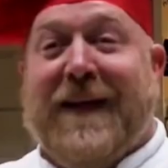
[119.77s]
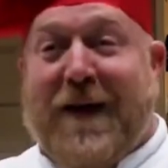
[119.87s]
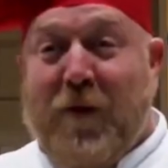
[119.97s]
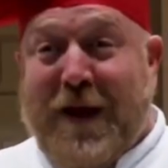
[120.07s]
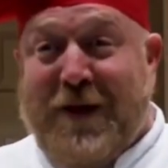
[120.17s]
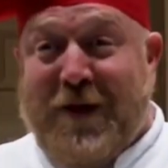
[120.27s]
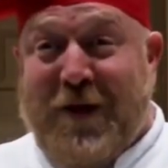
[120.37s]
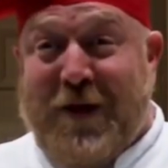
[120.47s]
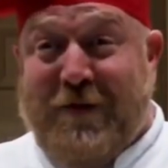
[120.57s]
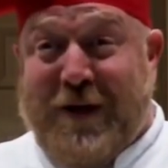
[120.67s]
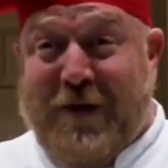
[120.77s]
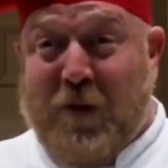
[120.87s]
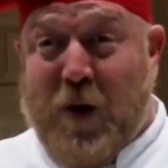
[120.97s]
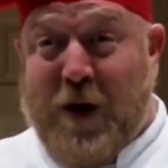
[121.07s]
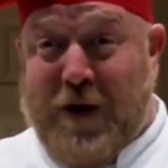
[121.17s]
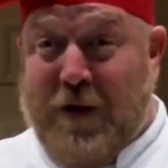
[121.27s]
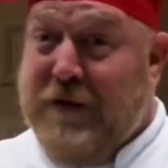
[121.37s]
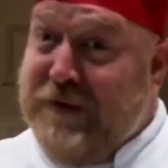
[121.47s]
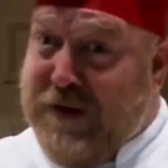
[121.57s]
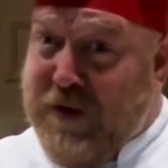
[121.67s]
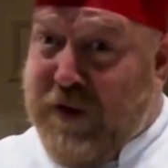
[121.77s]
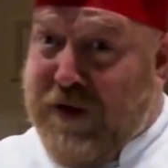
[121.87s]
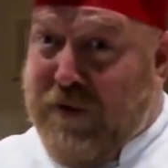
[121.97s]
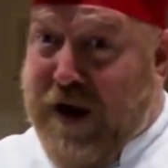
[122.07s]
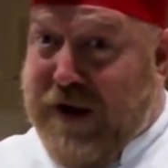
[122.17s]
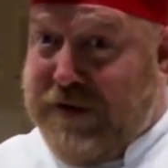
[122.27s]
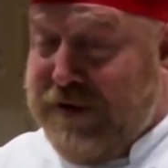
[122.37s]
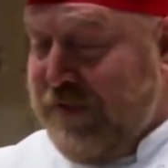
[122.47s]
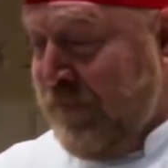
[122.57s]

That way you know you have enough water to cook your rice.